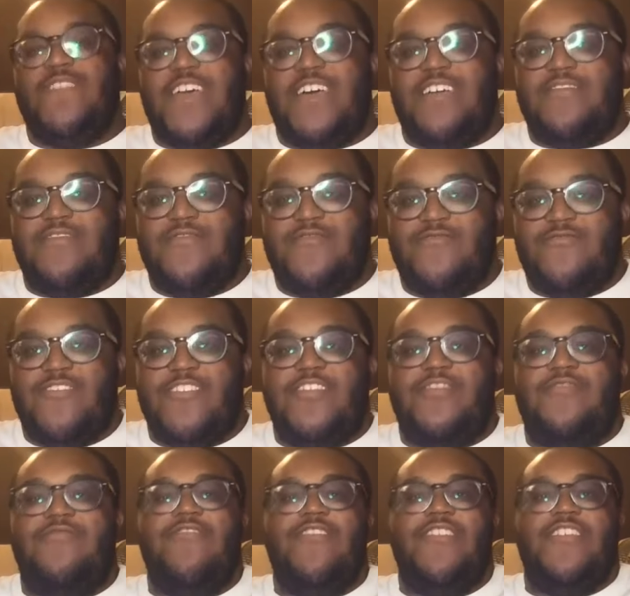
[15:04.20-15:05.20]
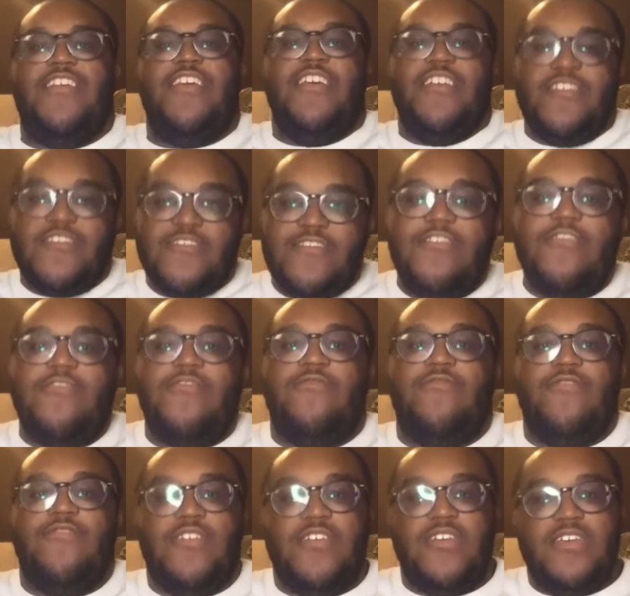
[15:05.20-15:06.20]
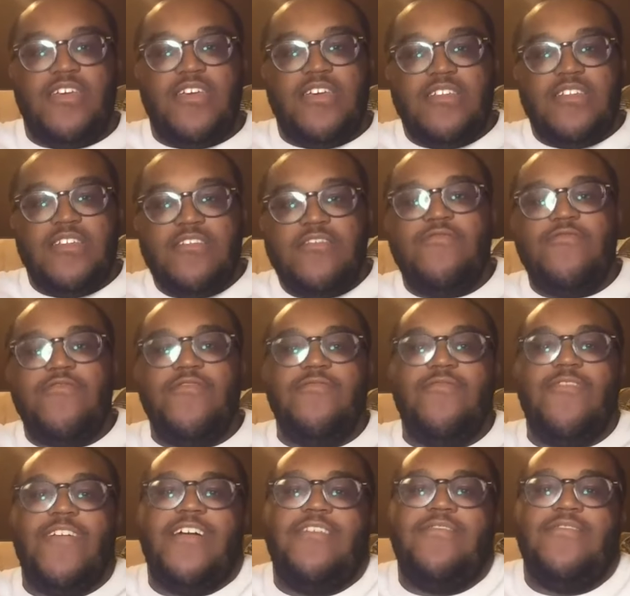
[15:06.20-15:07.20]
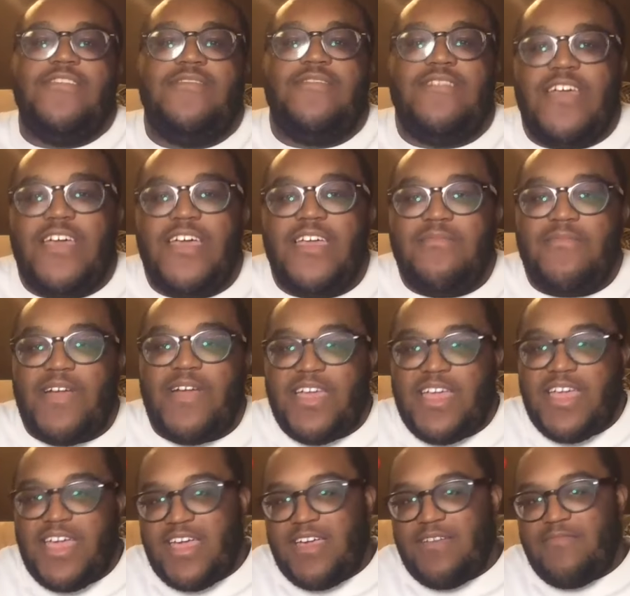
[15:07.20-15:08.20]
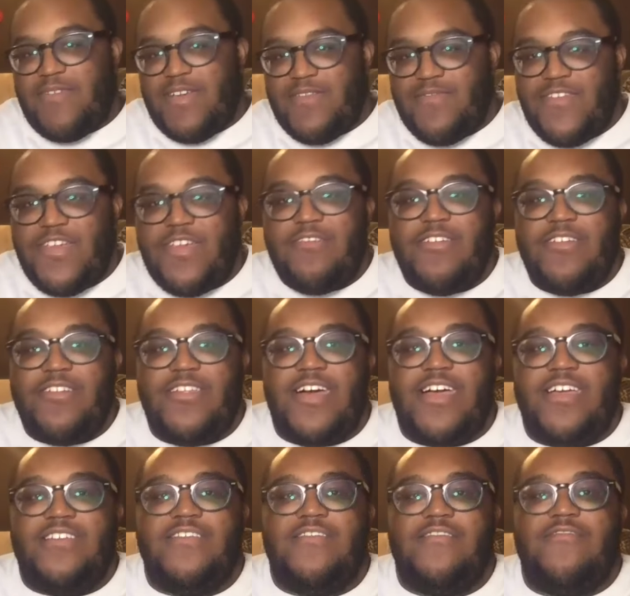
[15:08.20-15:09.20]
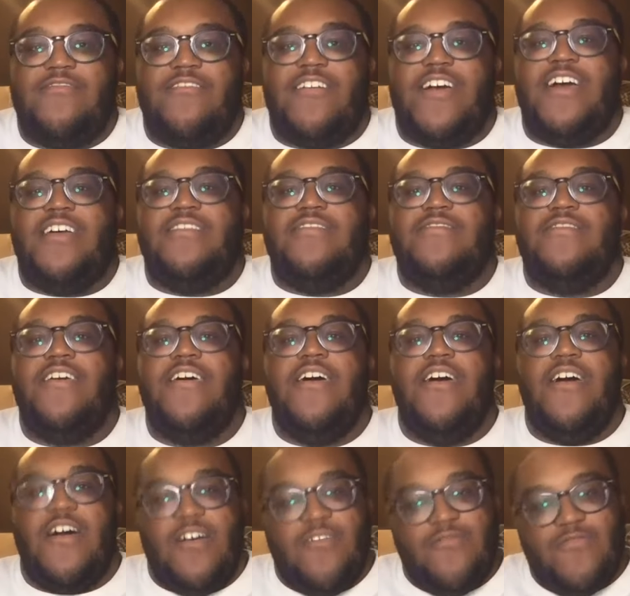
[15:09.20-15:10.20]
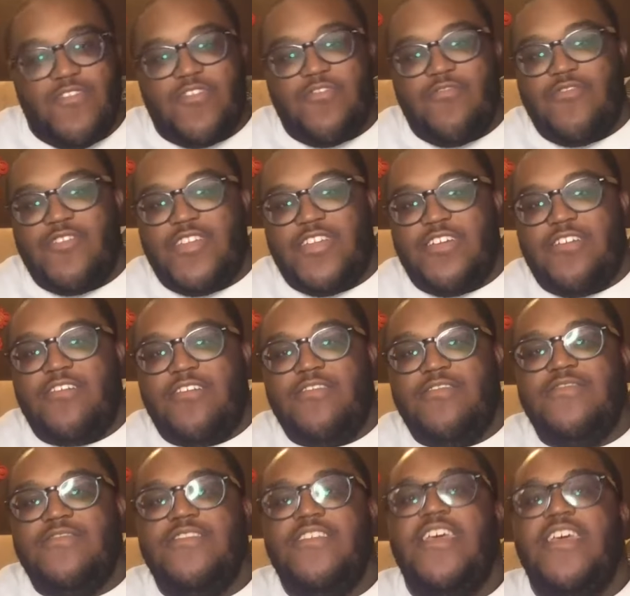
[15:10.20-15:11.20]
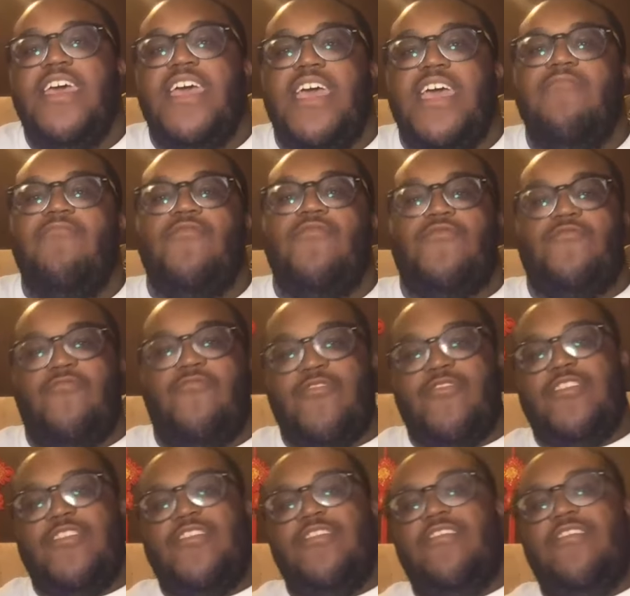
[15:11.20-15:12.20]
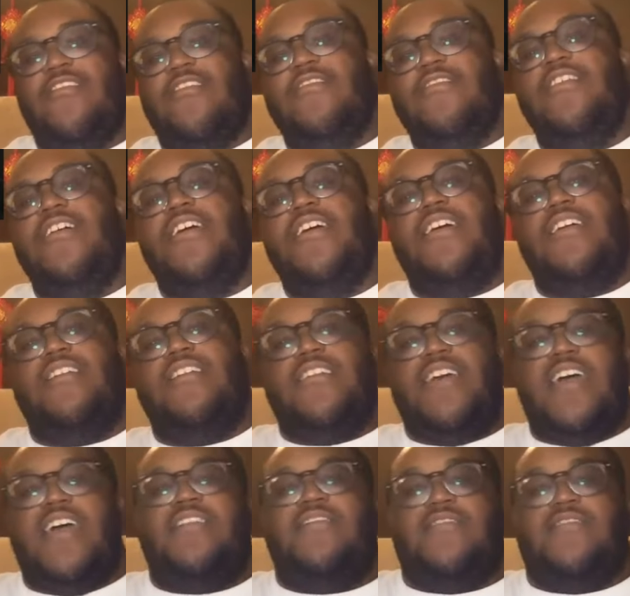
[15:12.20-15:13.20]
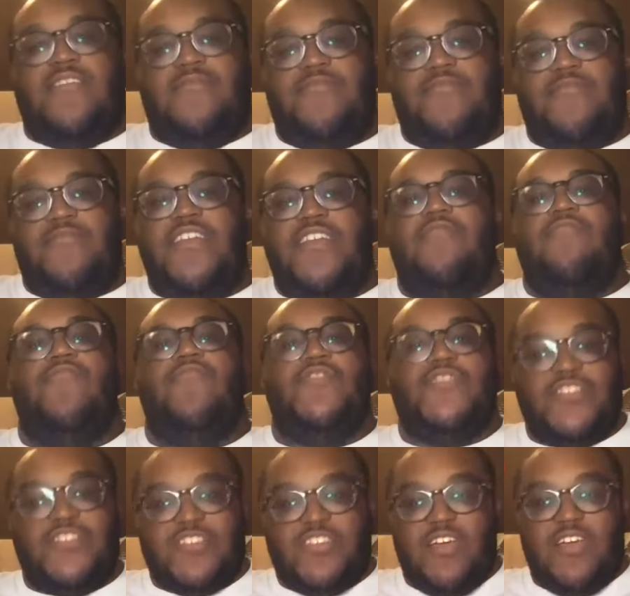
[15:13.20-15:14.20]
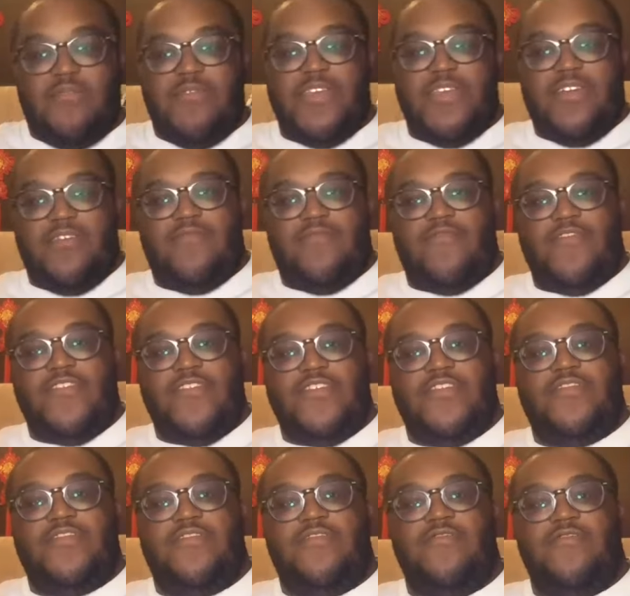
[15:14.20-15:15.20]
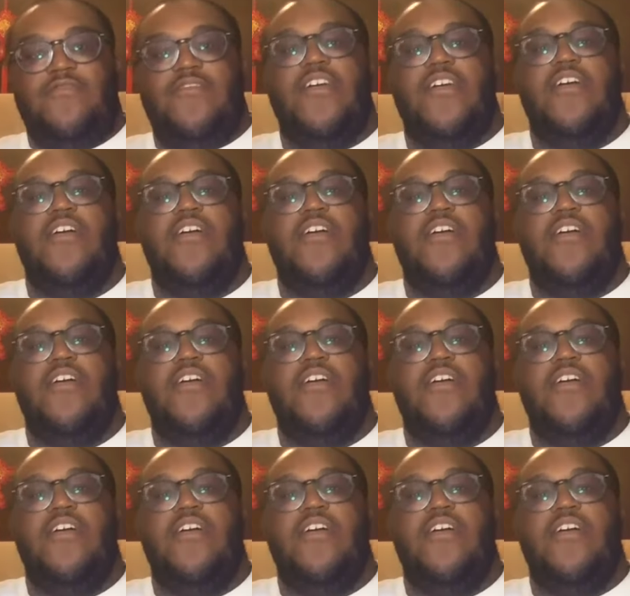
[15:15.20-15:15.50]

thousand twenty-three, too. This was around the time I had my very last class of recording art and was working on S D P, which is coming up really soon.